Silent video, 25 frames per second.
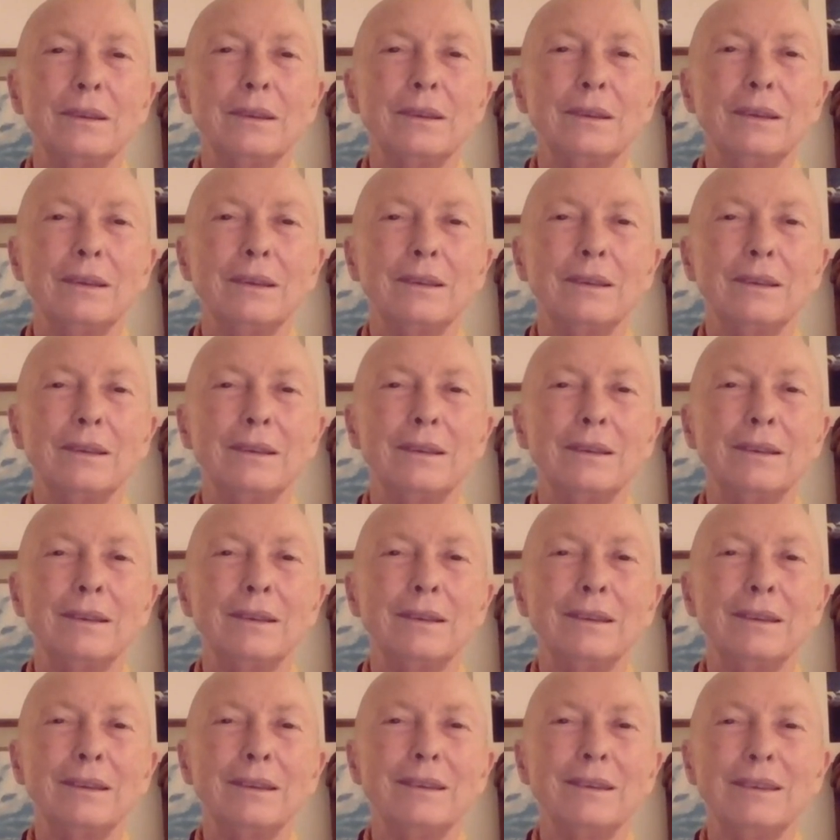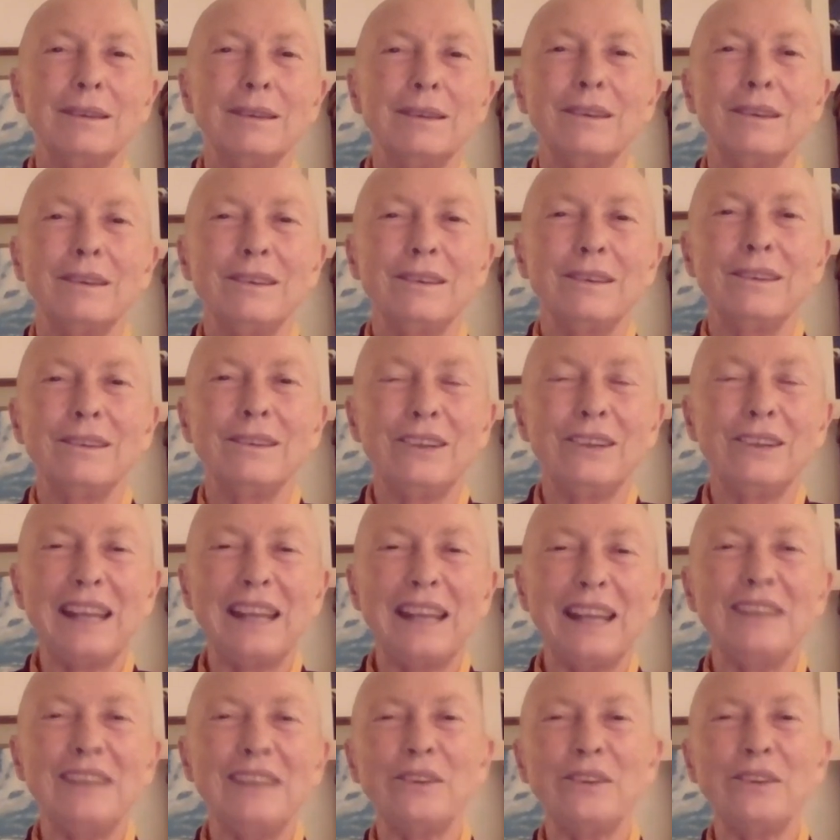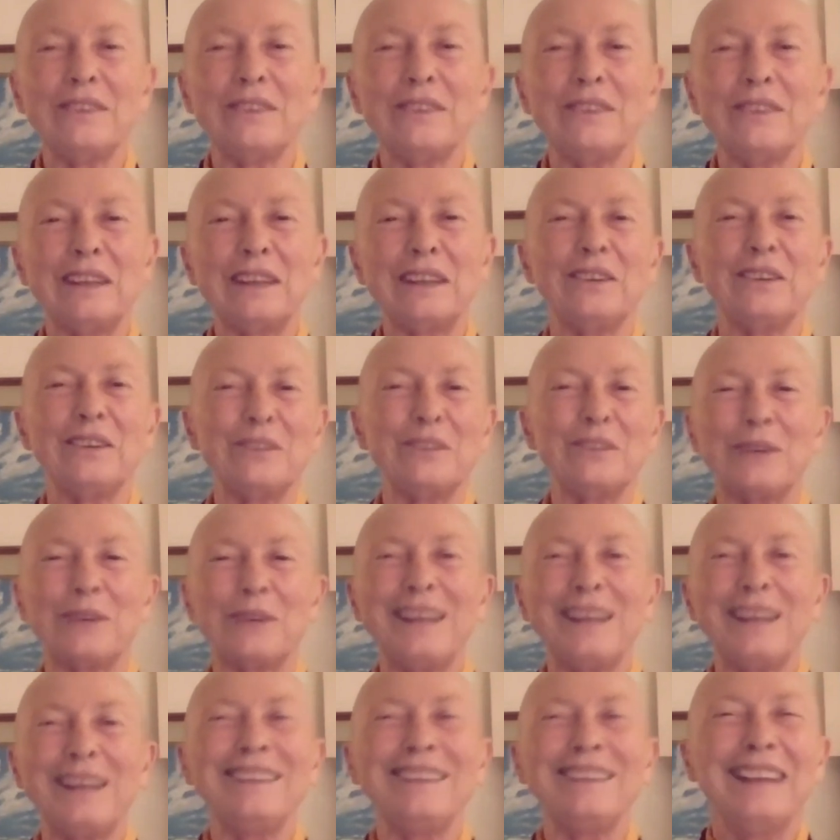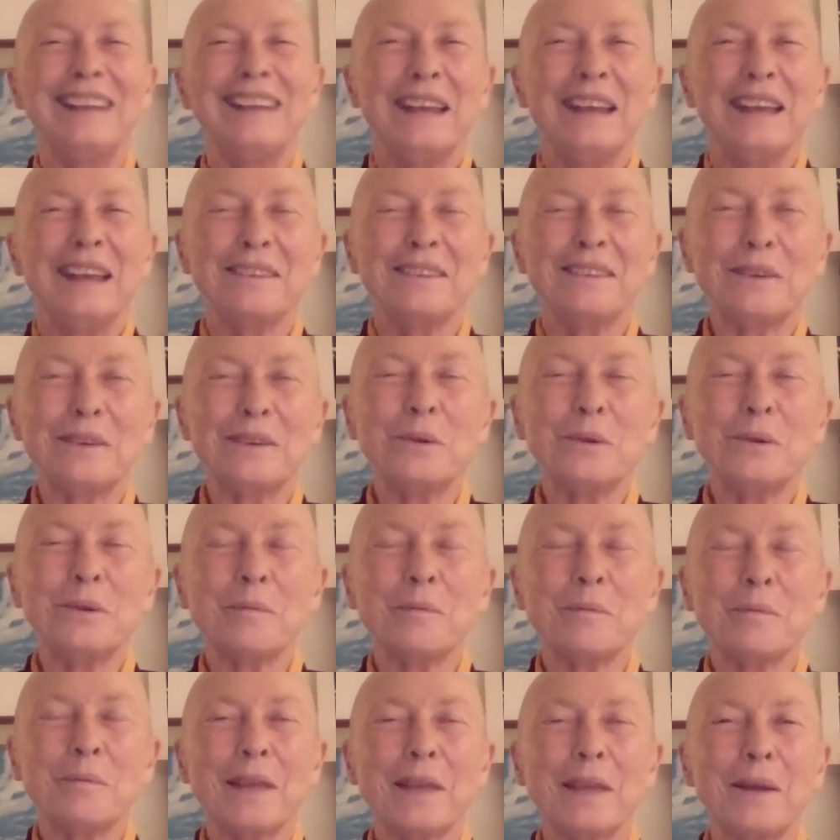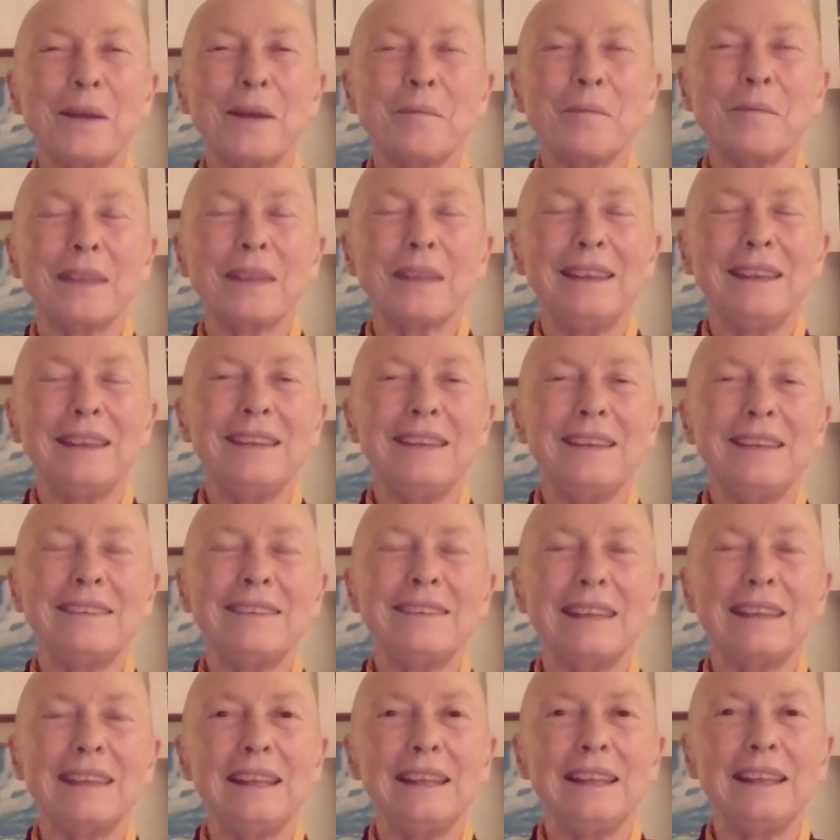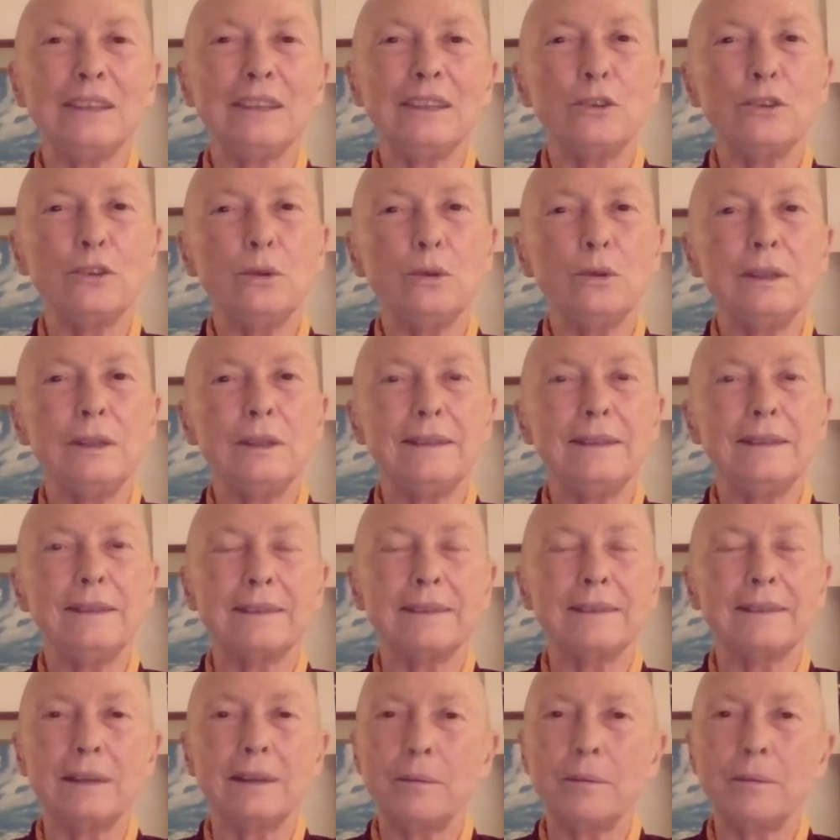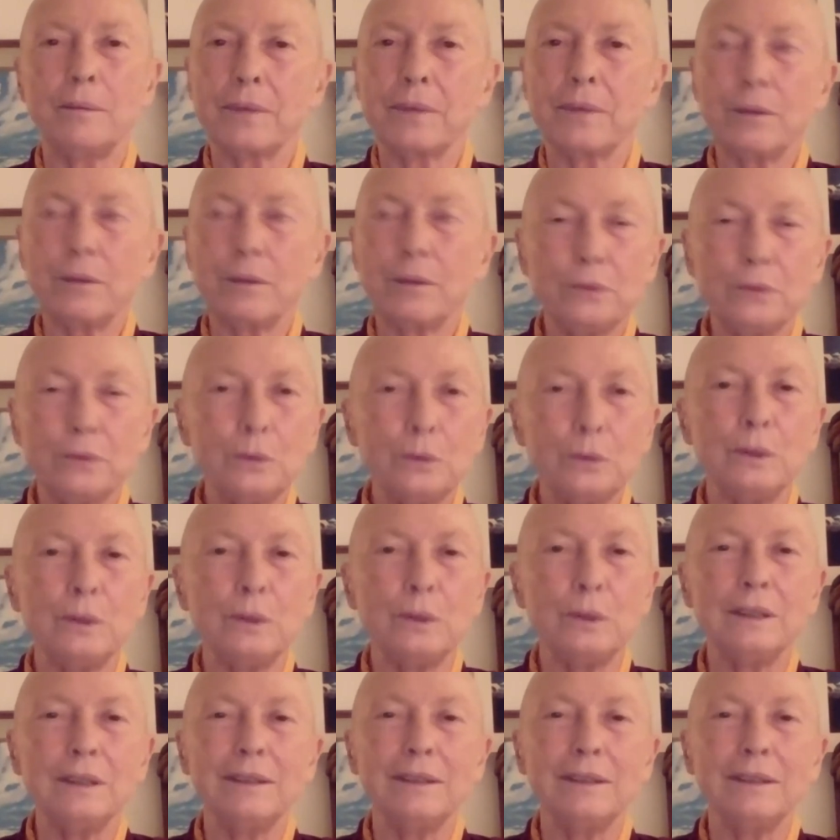Oh. To gain those skills, right? Uh-huh. So um, this includes um, food.